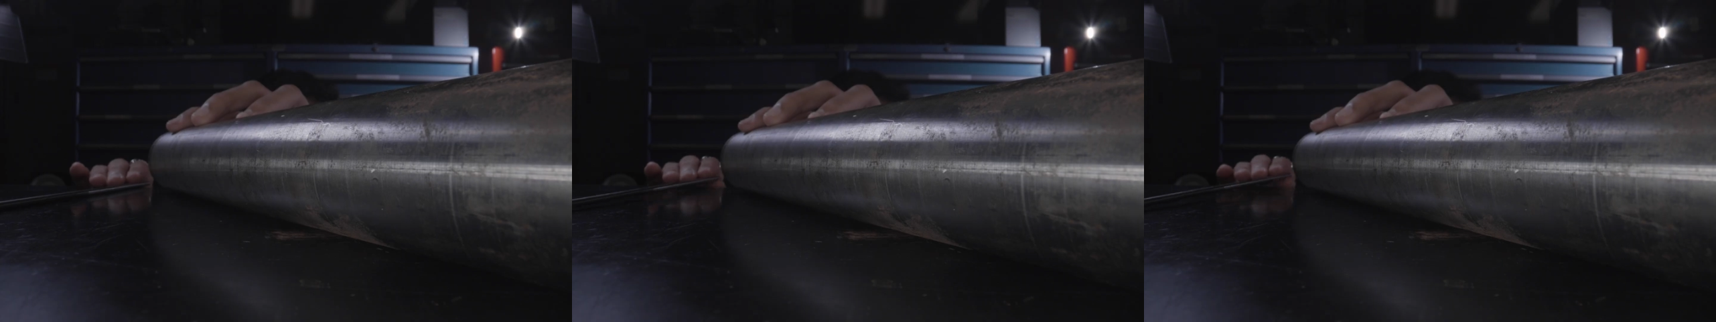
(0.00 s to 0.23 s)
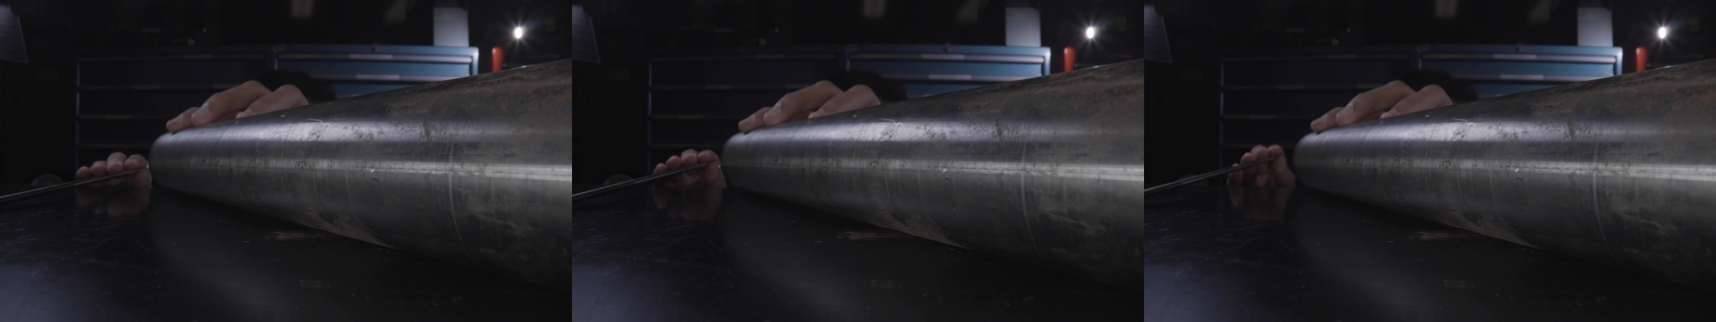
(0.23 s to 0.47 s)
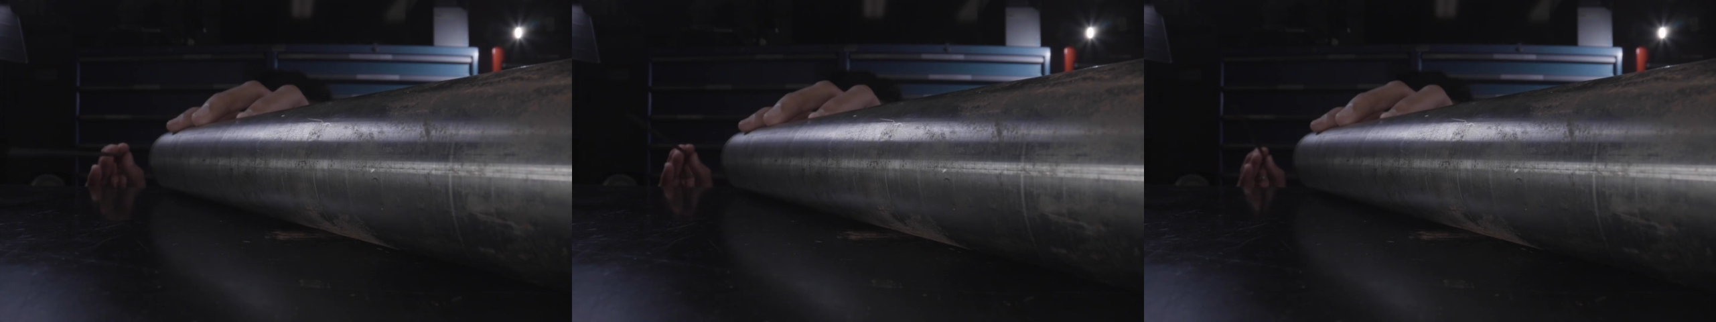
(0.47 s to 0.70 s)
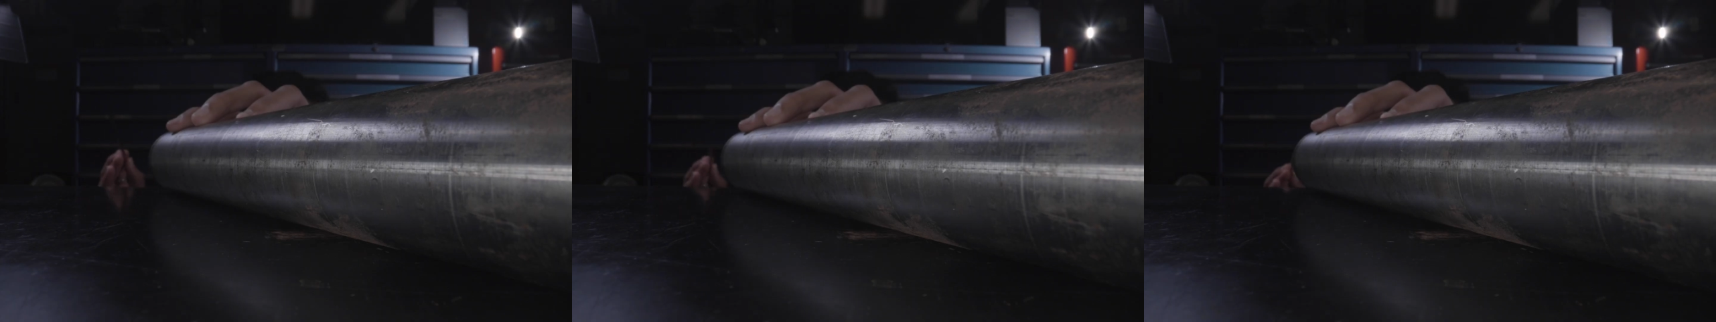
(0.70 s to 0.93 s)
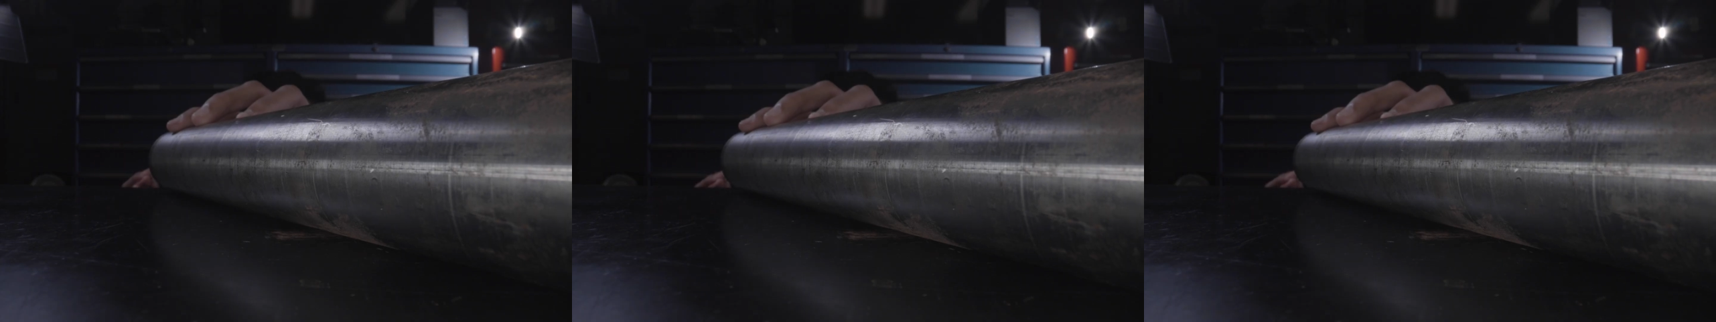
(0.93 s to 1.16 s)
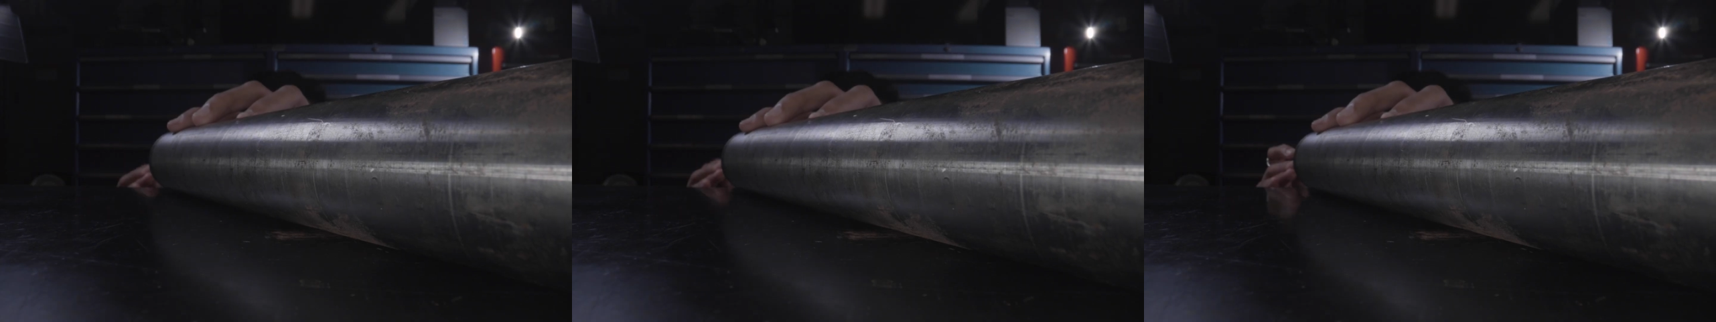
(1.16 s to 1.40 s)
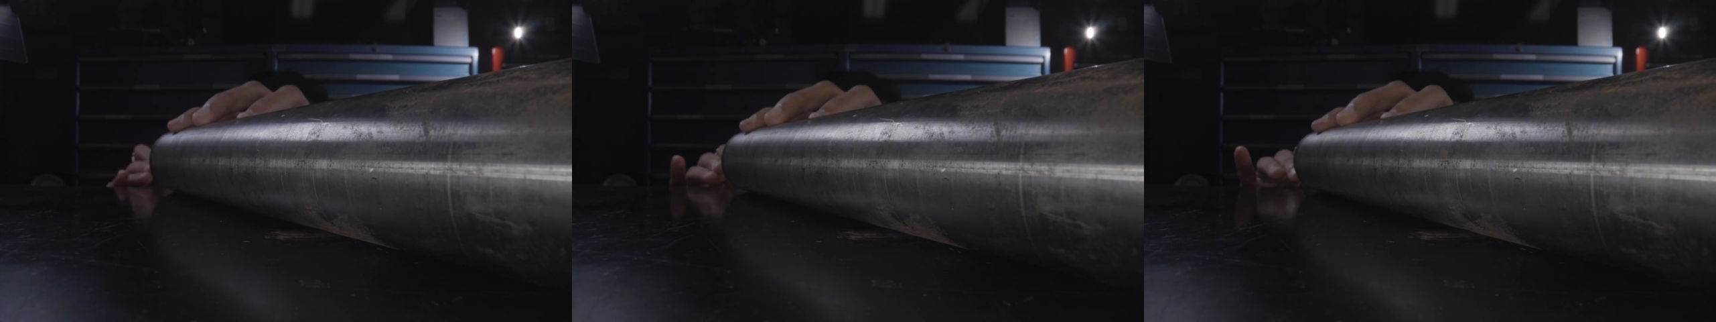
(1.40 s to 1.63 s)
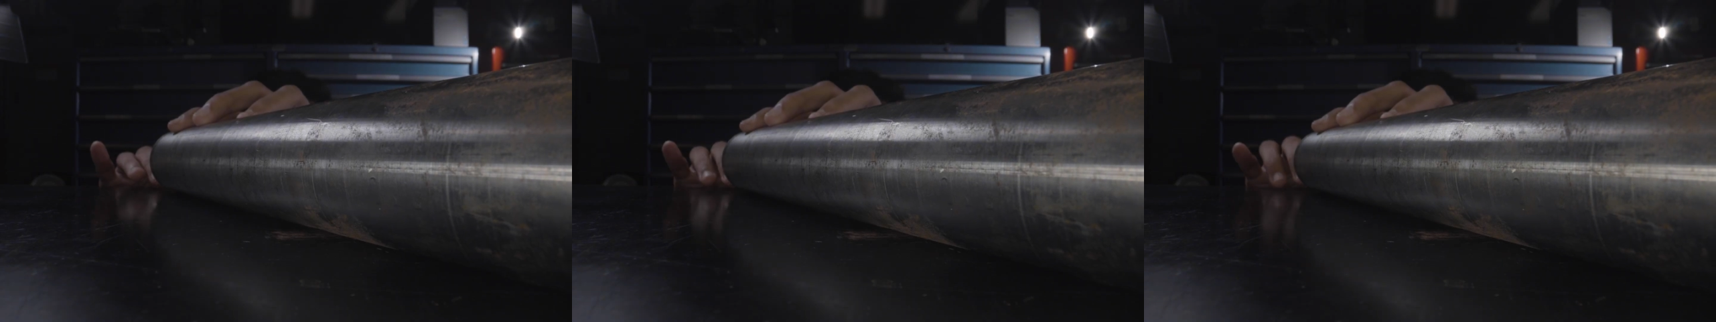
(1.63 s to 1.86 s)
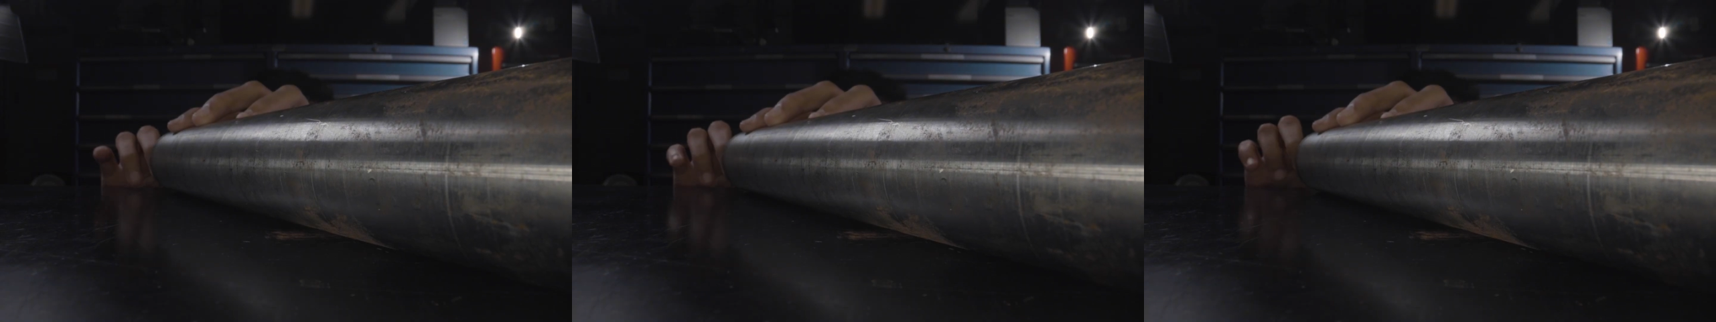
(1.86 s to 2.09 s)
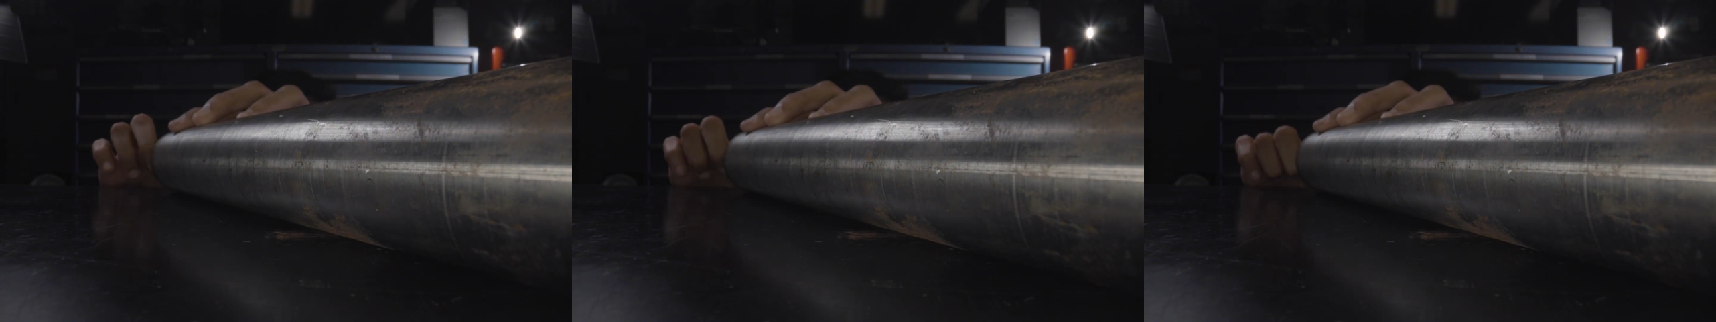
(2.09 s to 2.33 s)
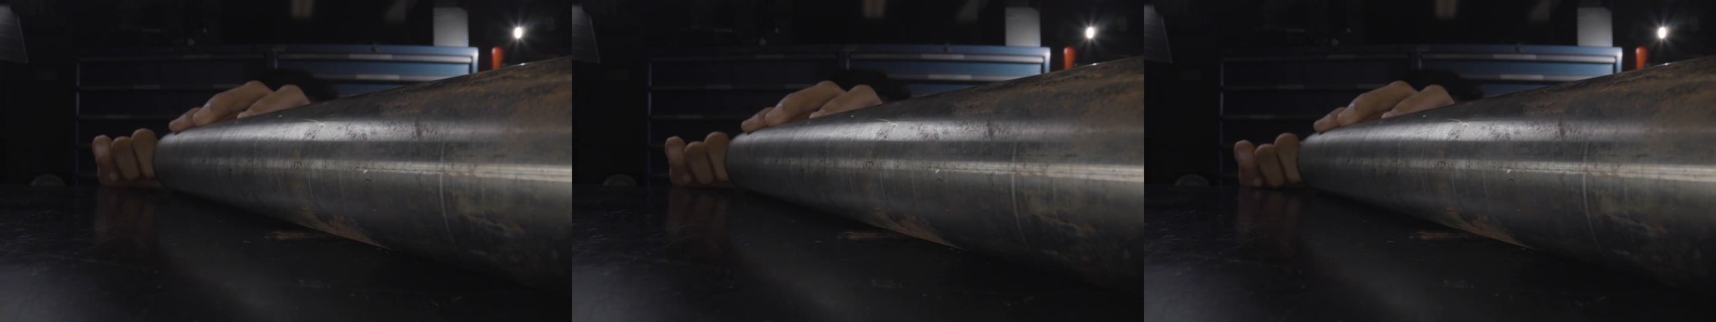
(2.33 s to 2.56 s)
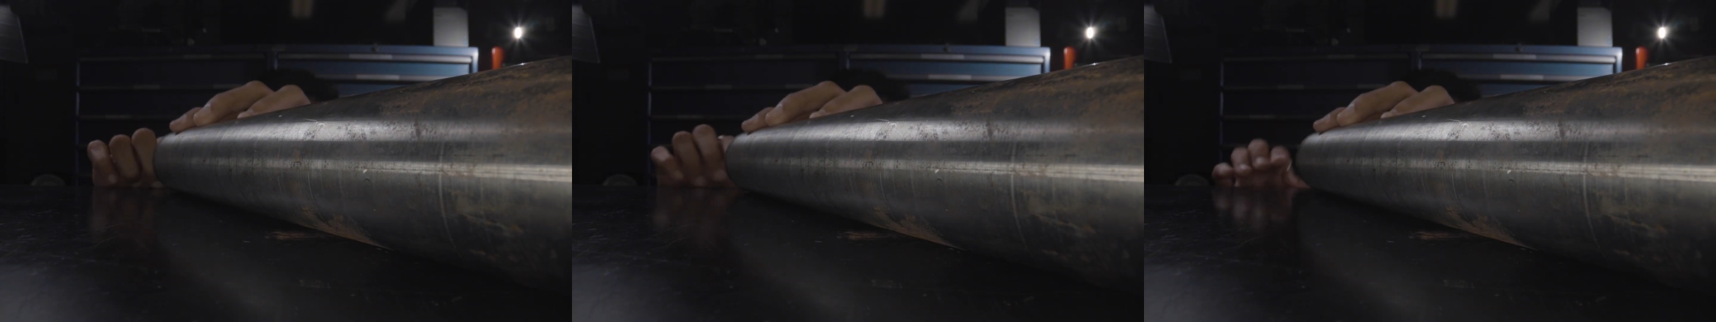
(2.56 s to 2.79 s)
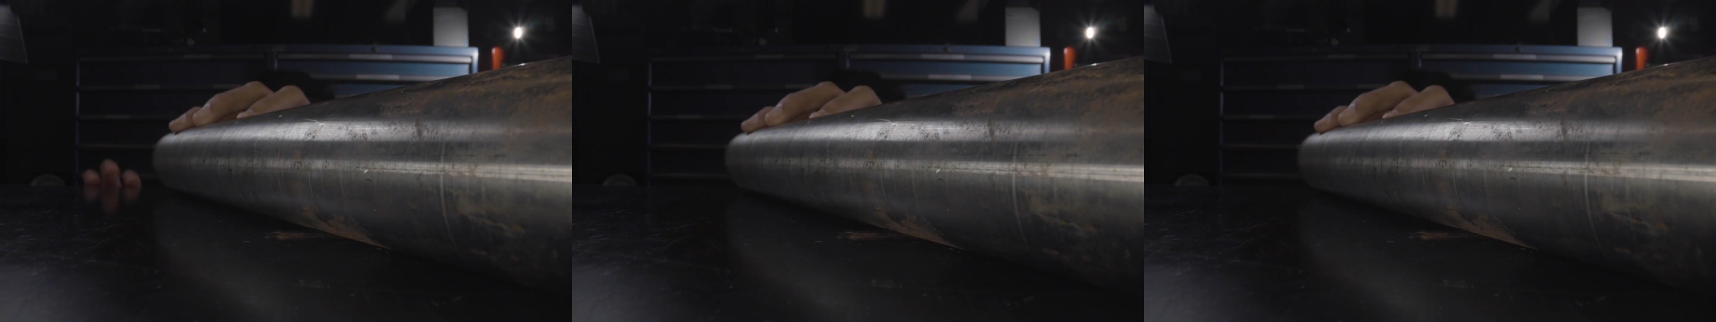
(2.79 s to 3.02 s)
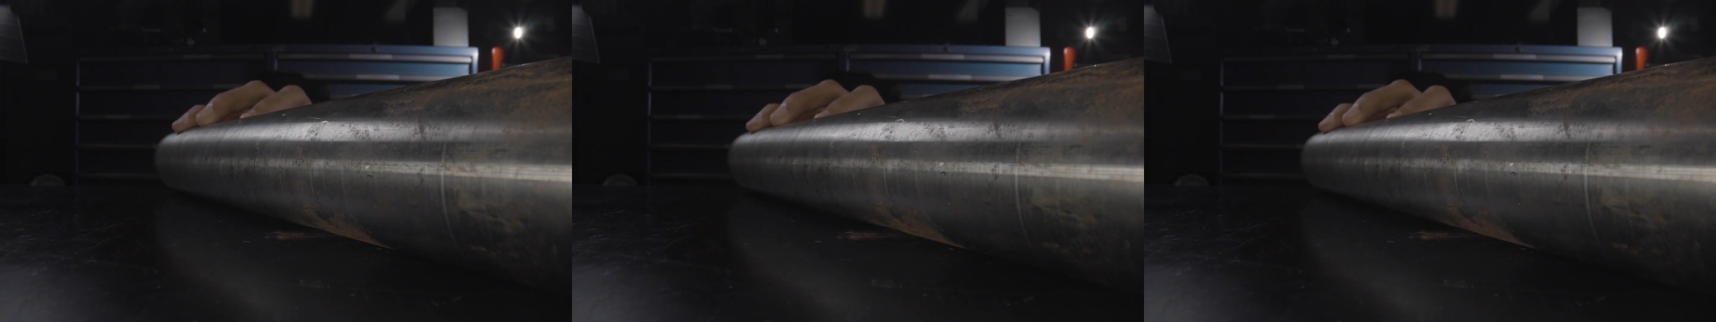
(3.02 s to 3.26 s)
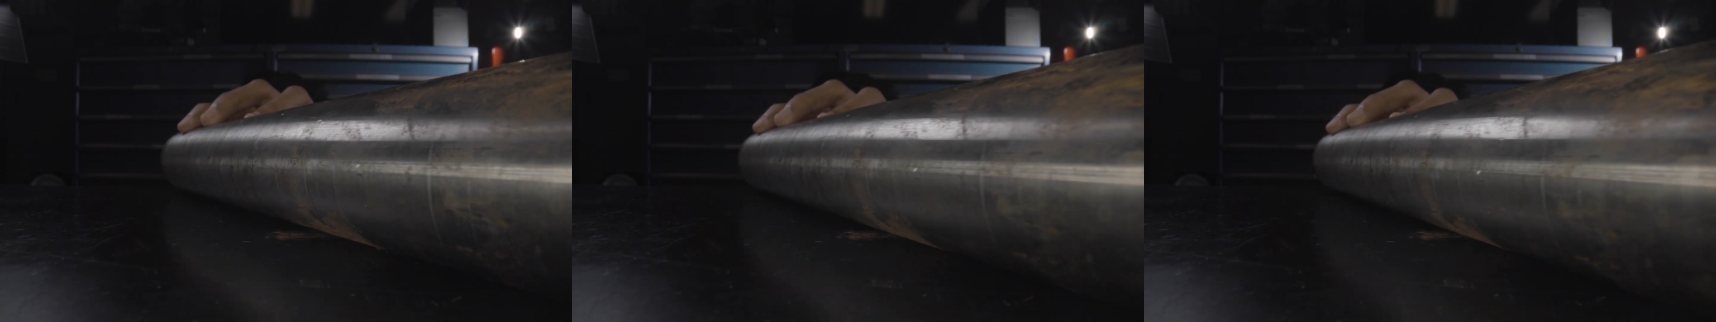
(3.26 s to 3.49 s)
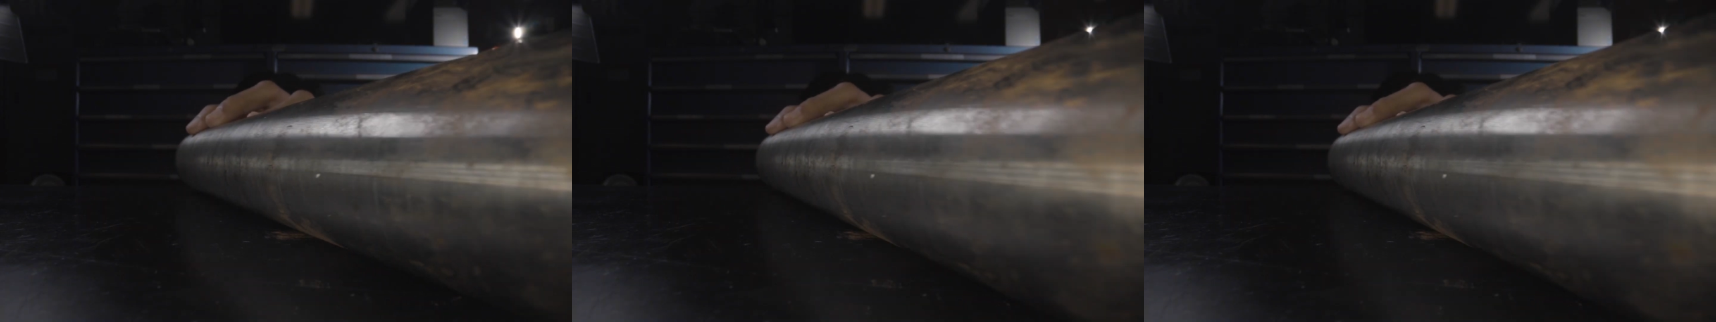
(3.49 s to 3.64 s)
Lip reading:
No face is visible, so there are no lips to read.